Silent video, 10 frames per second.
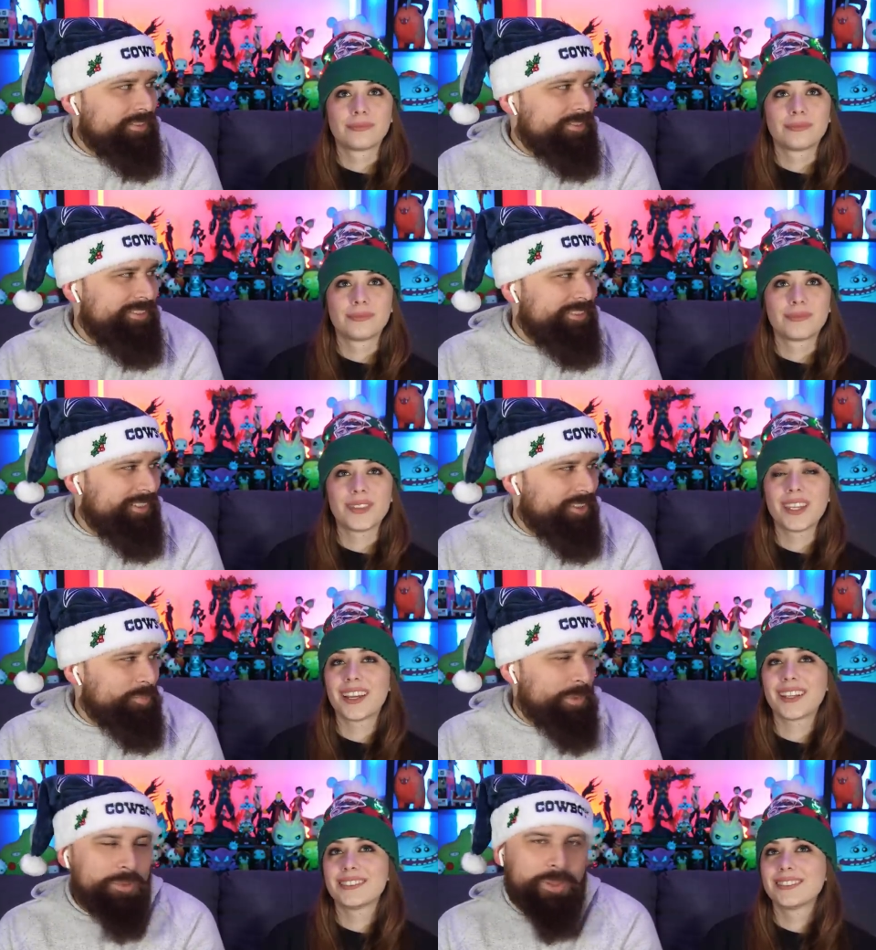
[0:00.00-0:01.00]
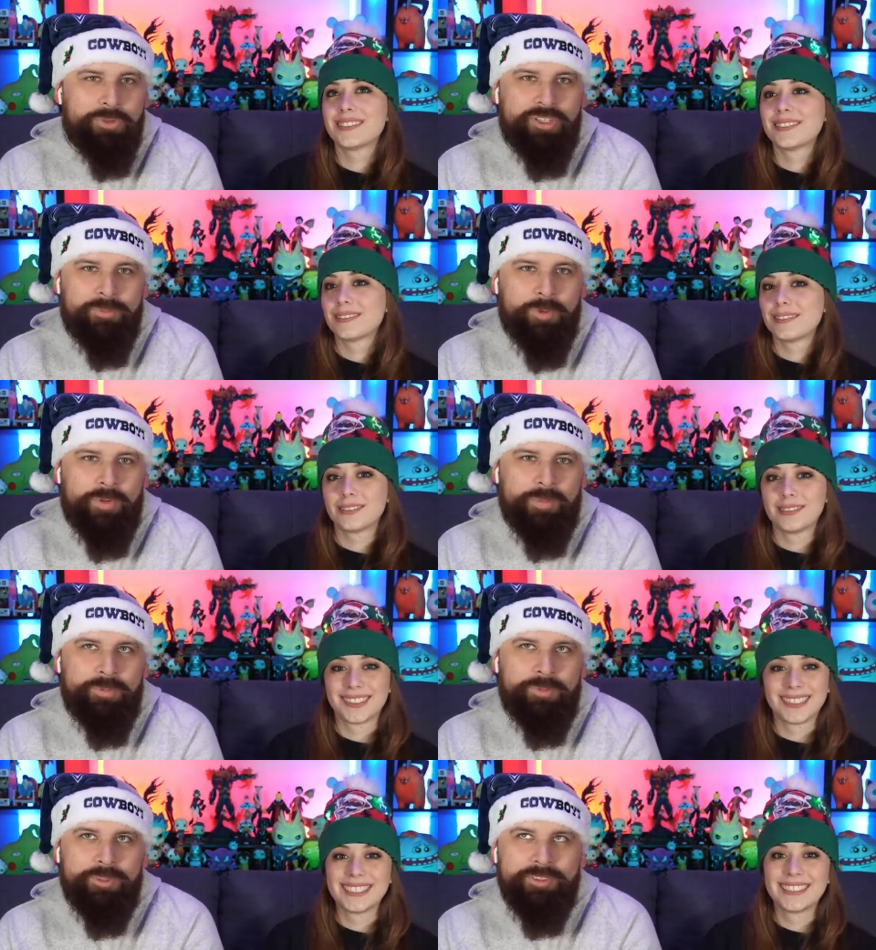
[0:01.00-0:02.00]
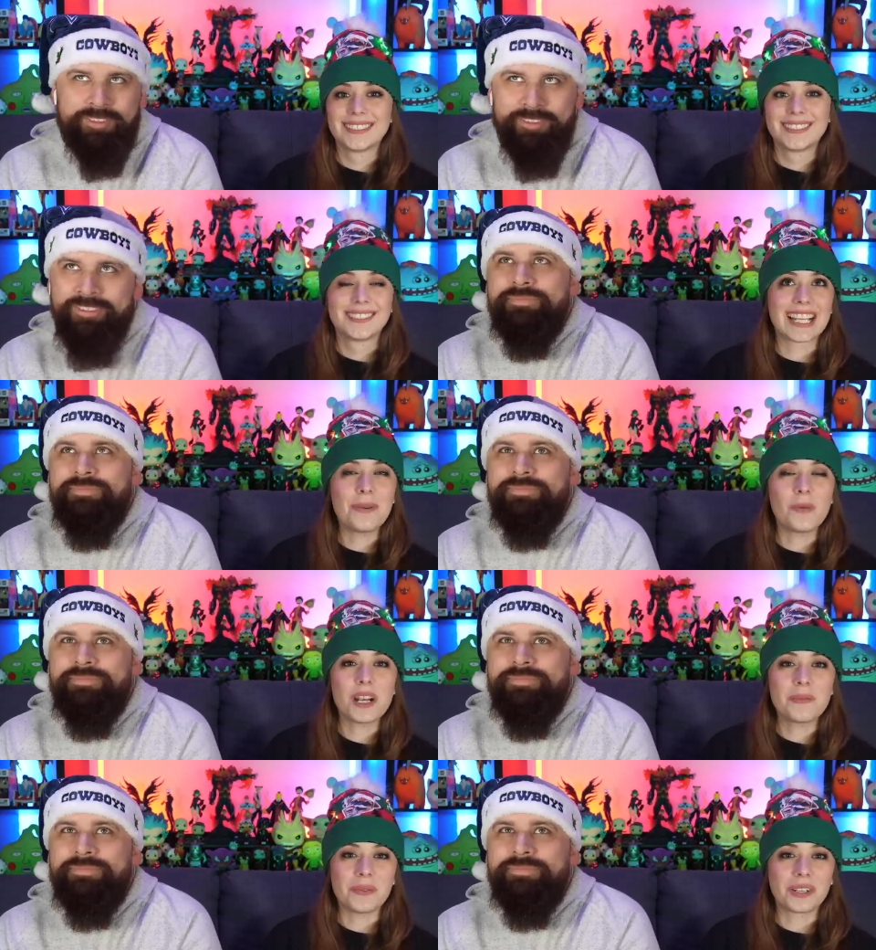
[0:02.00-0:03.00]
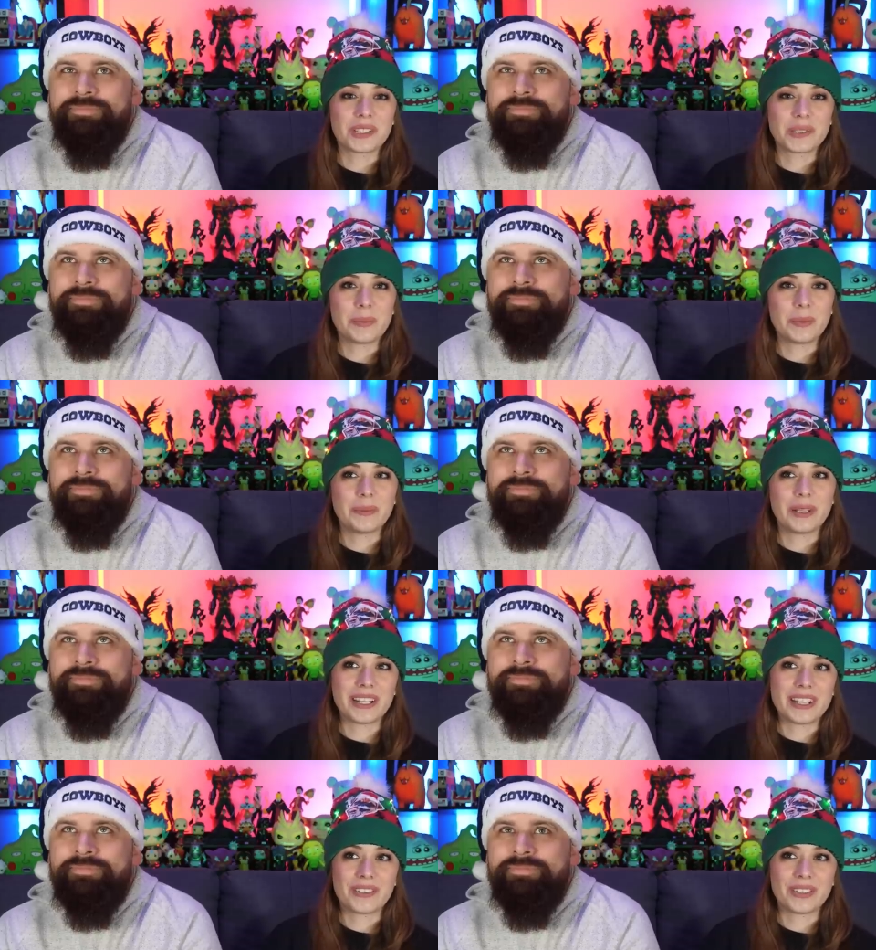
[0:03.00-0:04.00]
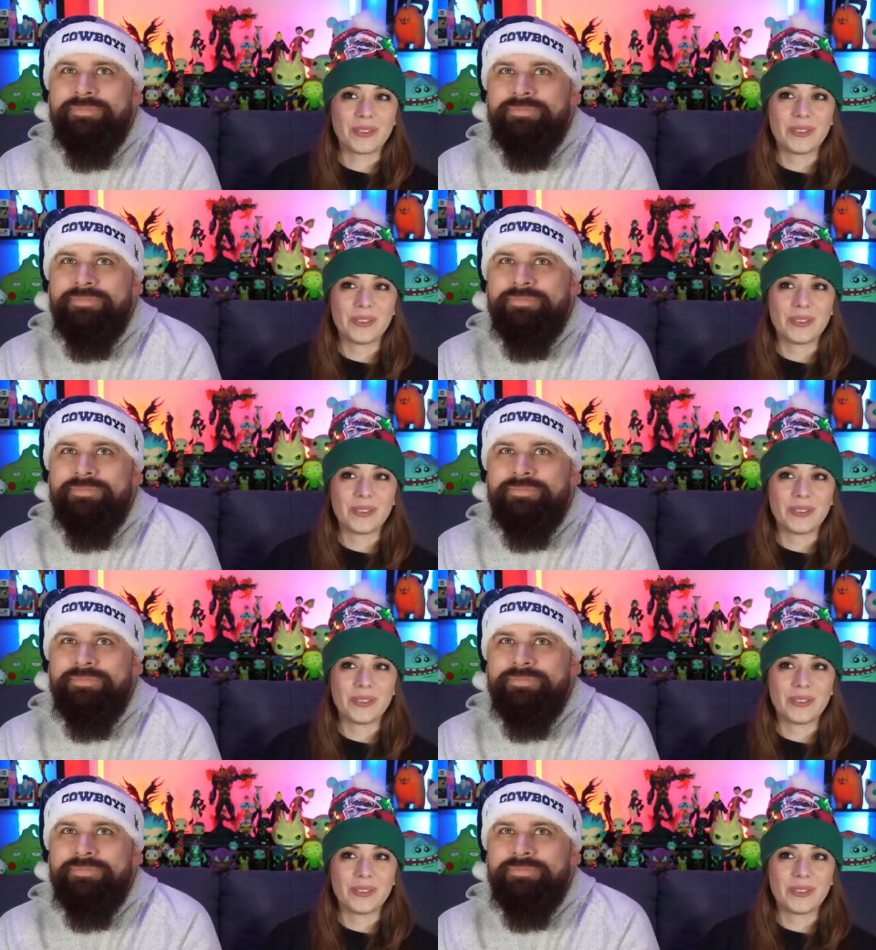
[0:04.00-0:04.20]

Speaker 1: Mm-hmm. those yeah. people that put it up November 1st.
Speaker 2: I want to be one of those people, but I mm. never do.